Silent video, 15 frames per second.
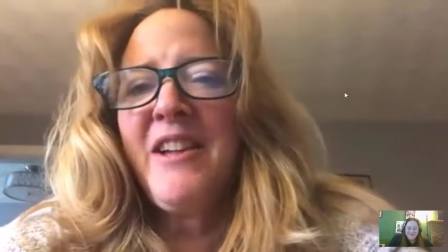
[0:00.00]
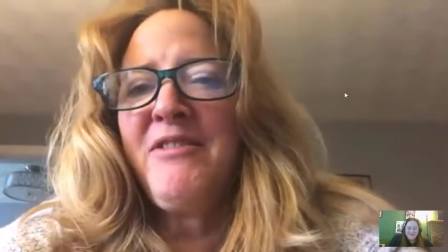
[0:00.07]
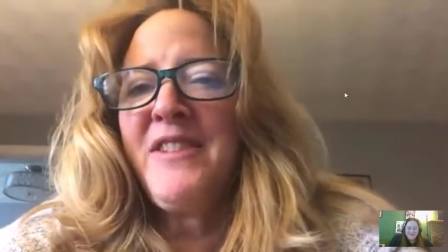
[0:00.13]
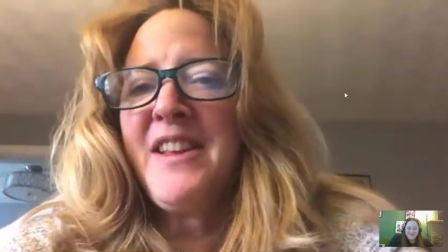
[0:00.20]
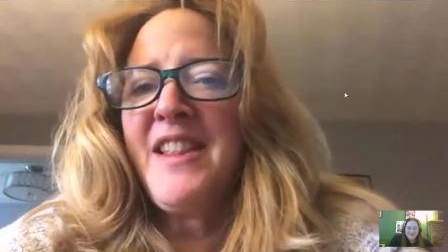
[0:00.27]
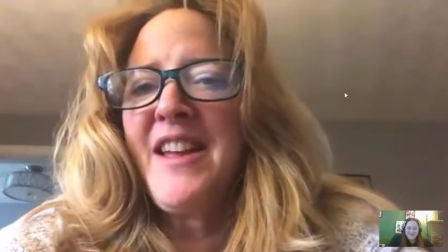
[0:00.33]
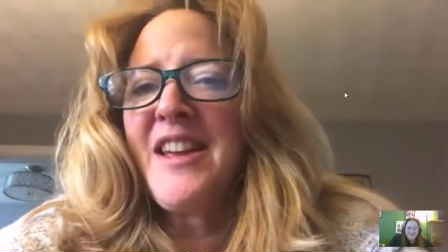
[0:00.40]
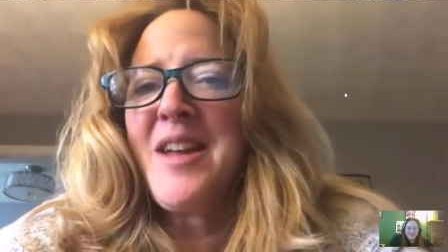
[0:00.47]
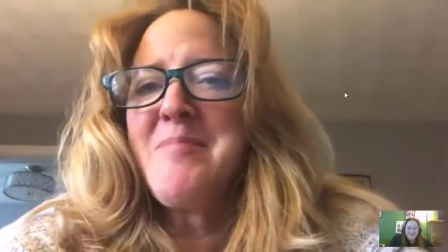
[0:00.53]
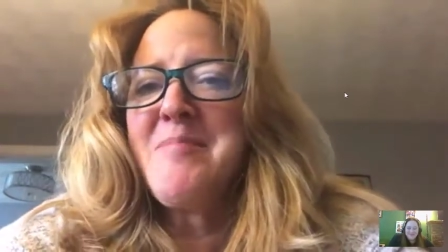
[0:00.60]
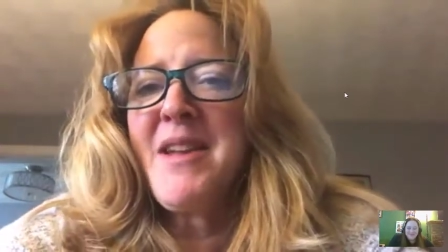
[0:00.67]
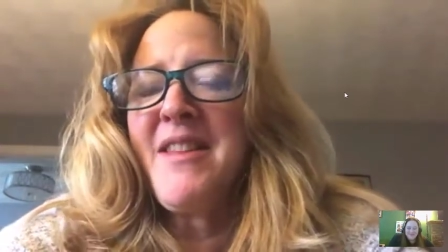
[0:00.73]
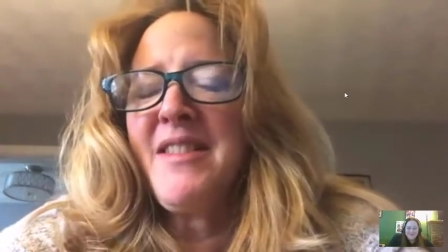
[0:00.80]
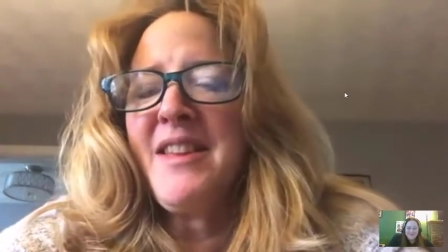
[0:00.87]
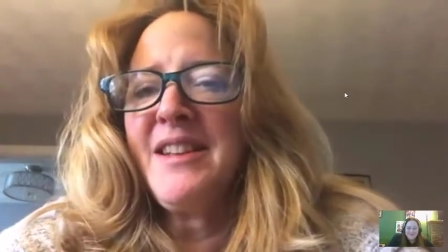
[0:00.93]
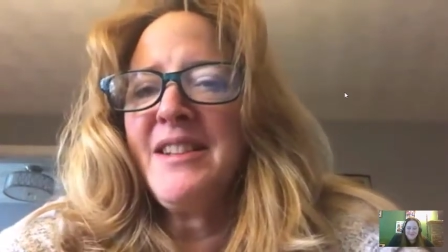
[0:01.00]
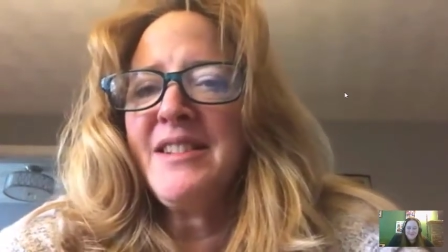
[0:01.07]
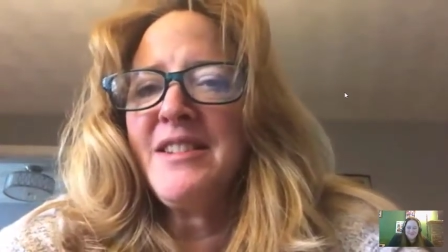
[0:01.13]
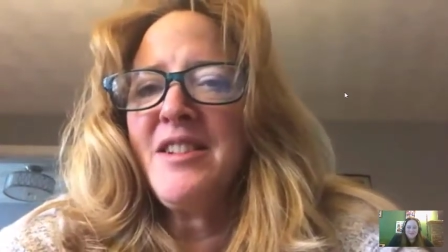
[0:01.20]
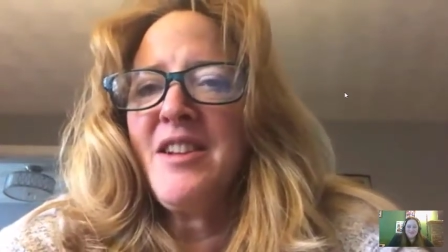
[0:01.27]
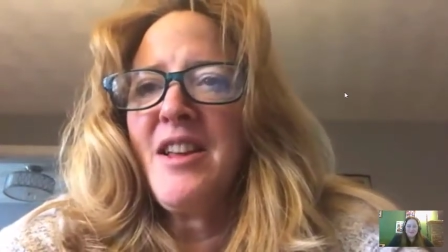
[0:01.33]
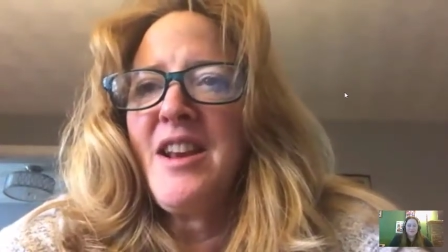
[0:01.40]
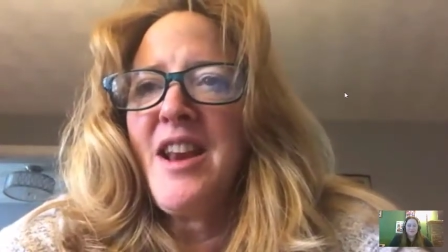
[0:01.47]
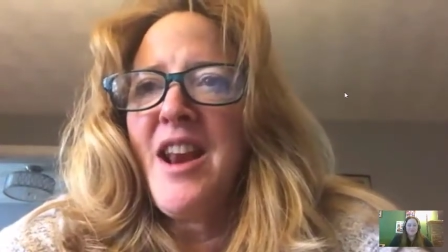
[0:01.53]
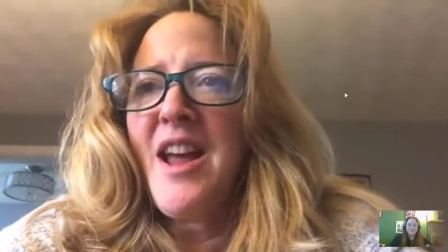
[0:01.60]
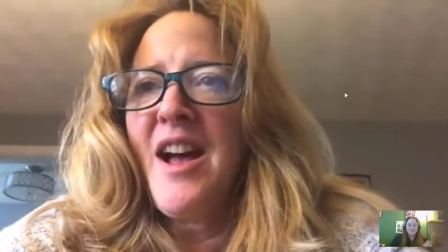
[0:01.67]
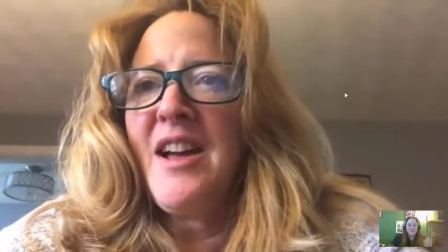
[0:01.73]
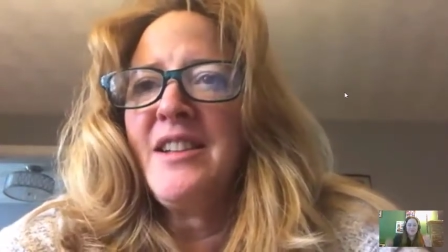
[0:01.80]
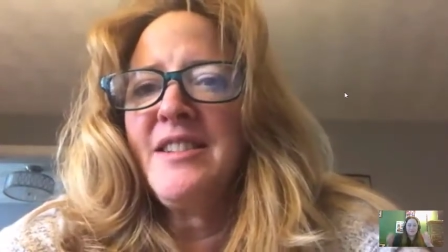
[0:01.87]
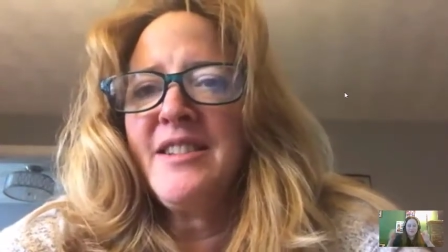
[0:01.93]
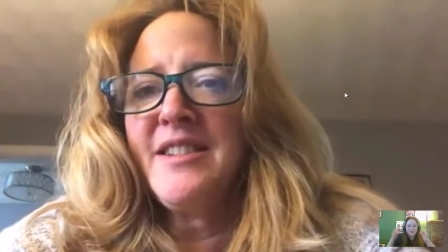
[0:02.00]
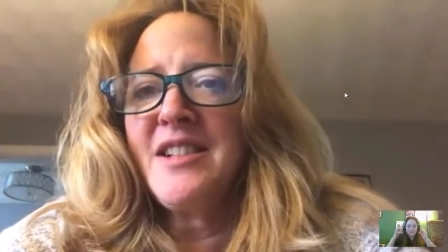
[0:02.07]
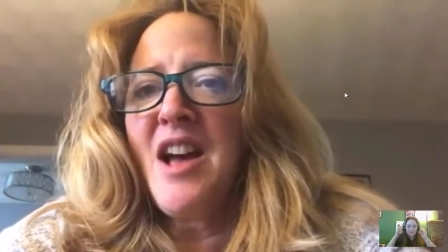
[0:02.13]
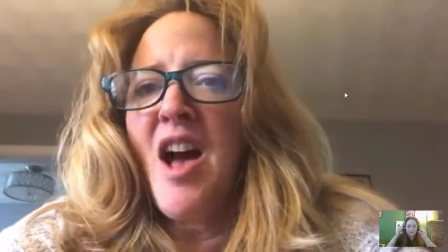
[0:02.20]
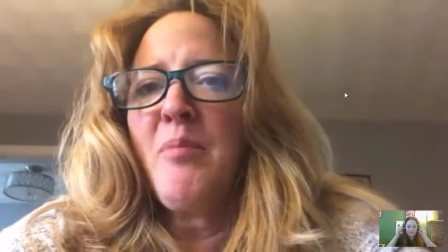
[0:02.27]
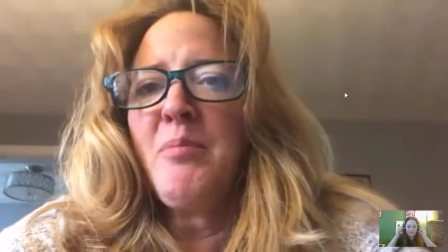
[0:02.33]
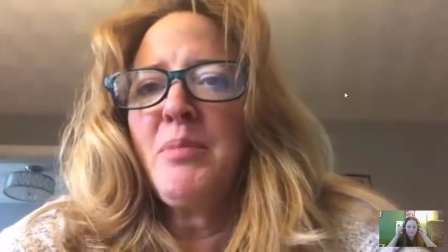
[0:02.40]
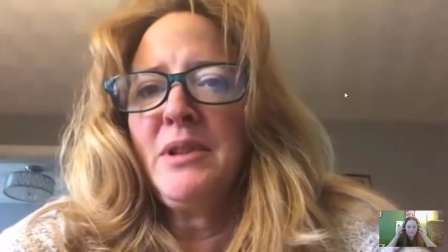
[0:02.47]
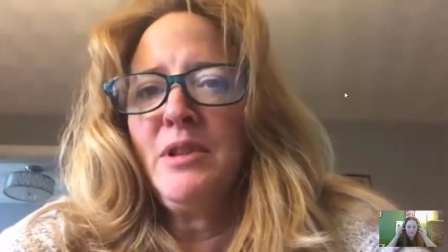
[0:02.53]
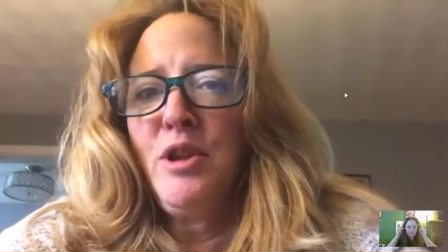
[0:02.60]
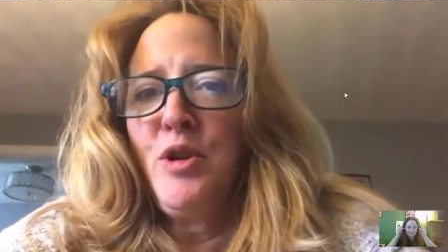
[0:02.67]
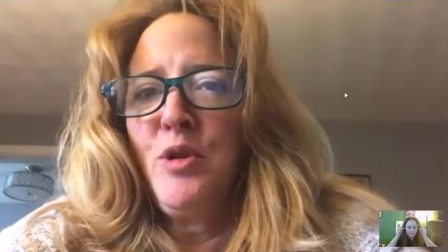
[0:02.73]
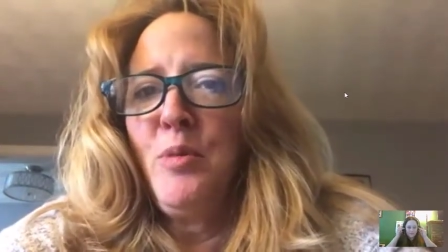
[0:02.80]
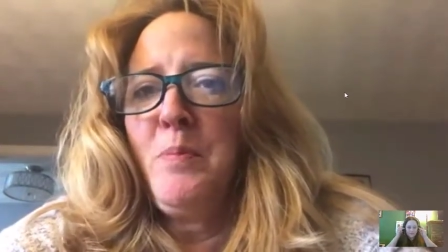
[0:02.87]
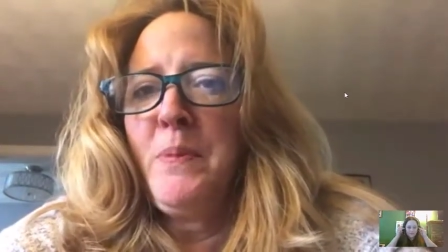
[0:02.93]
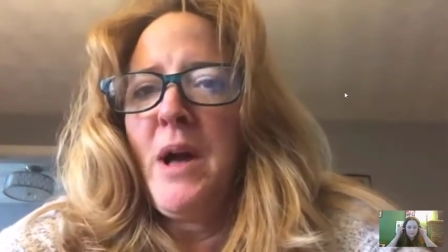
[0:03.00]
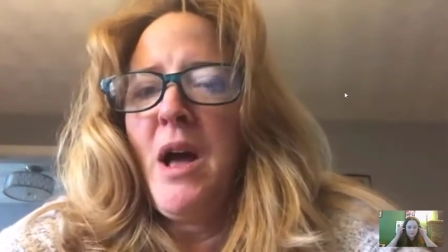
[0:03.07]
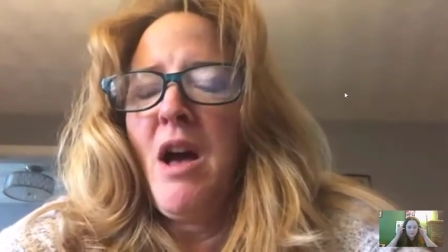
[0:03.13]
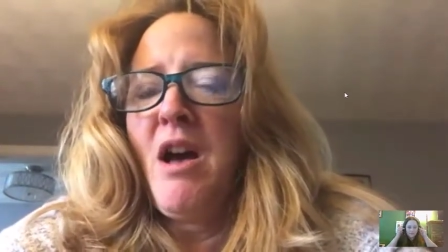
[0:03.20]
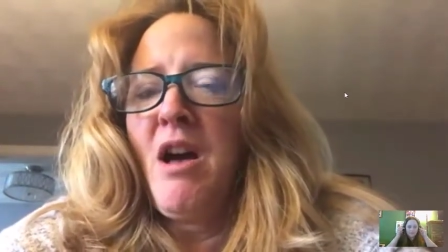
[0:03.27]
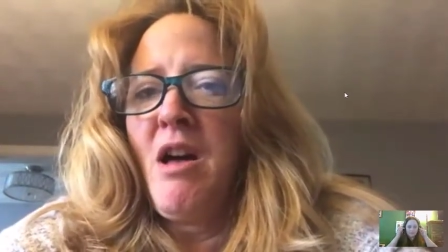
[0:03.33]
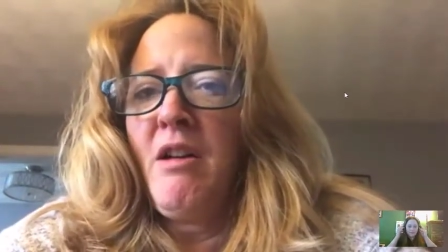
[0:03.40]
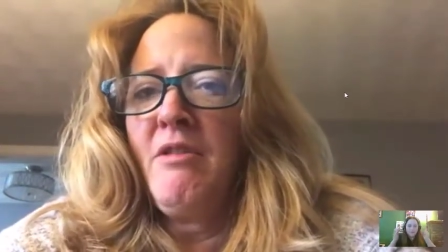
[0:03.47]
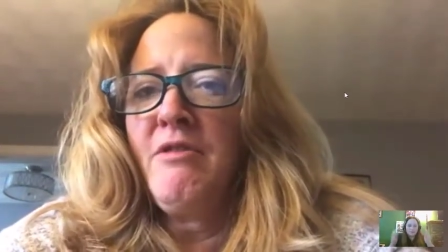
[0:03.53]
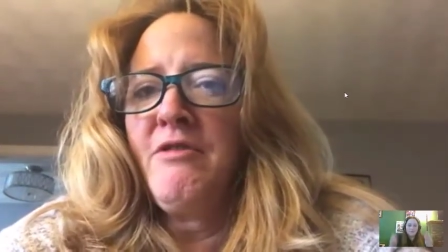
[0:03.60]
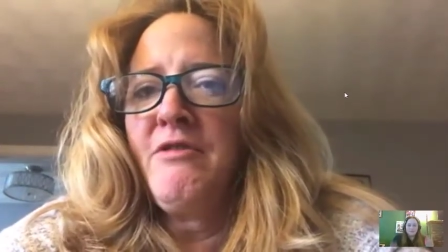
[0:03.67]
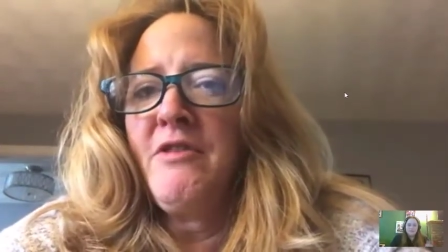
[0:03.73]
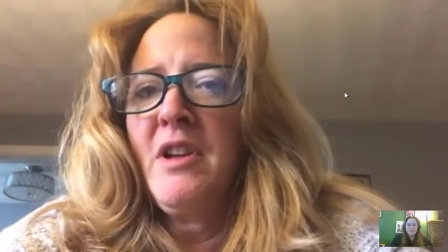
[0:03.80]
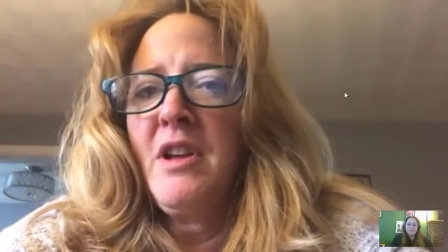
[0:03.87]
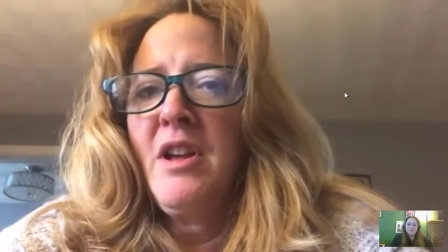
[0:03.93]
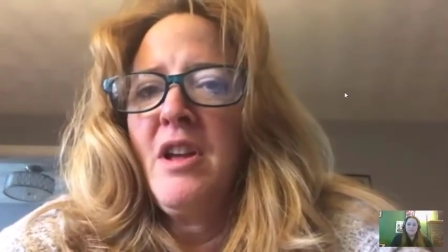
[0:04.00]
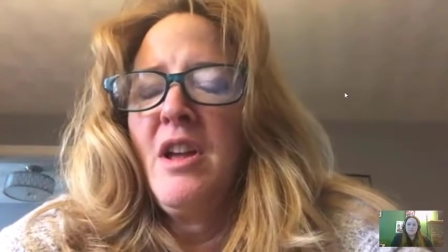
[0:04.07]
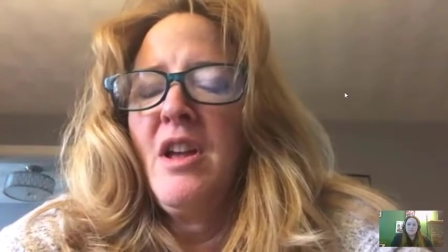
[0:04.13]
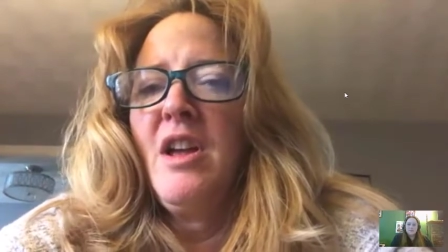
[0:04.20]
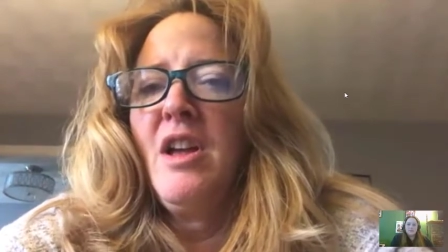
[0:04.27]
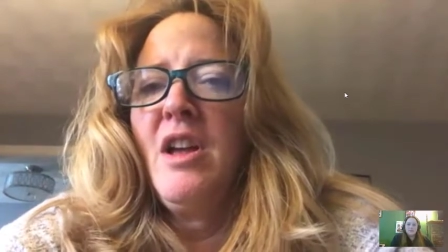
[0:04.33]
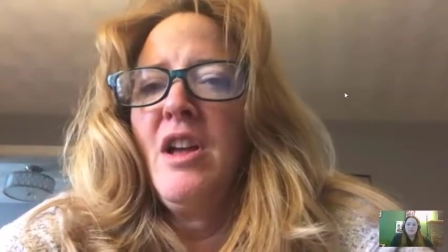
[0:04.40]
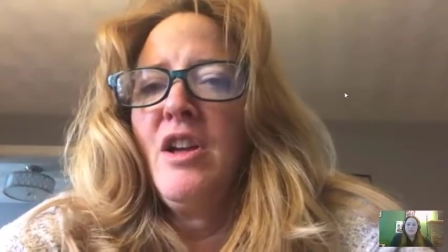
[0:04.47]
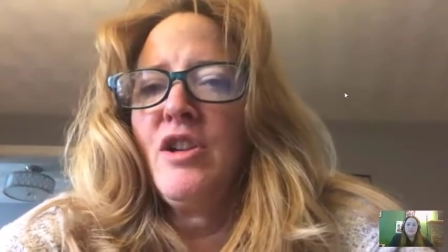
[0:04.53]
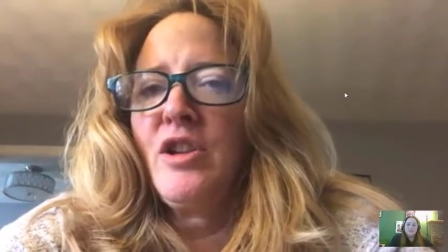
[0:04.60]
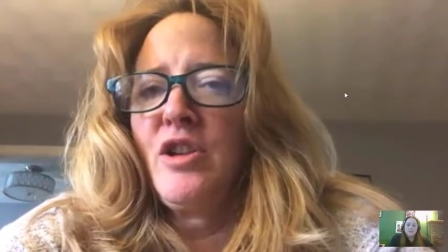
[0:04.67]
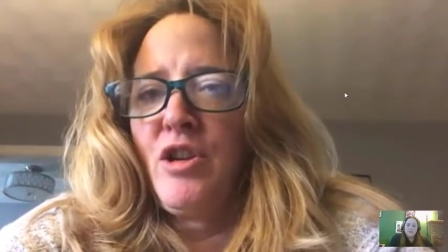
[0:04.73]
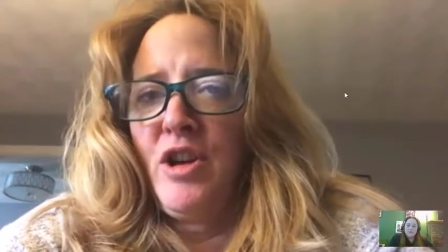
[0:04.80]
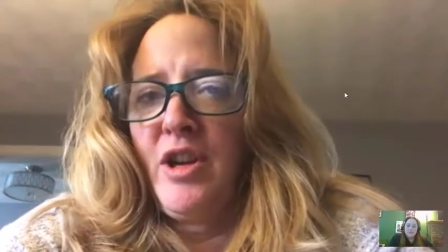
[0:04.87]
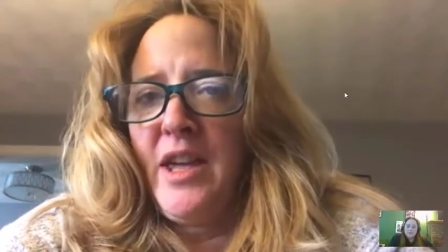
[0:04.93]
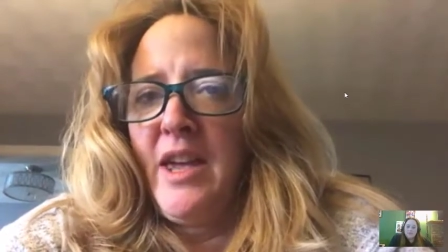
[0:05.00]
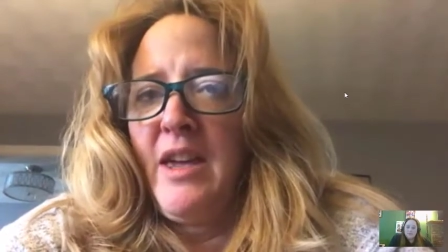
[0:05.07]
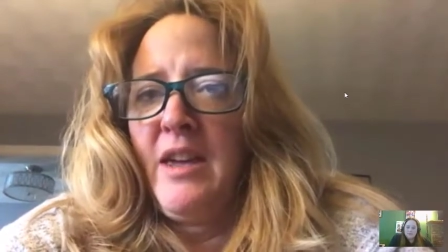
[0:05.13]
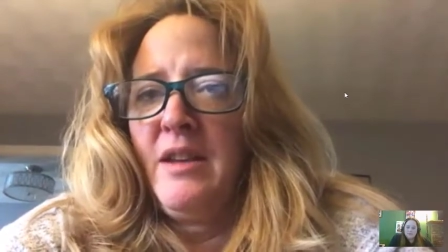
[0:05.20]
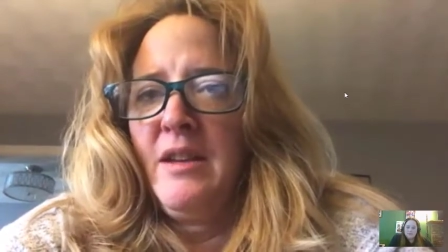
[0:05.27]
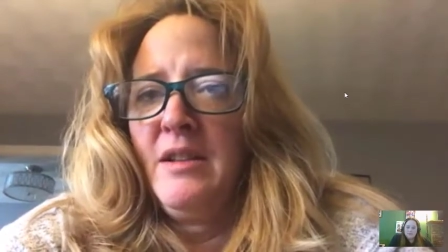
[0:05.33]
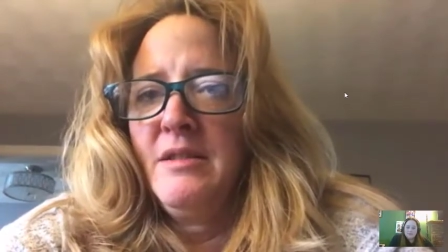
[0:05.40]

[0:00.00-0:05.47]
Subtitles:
feel like I'm in this nonstop loop of cooking,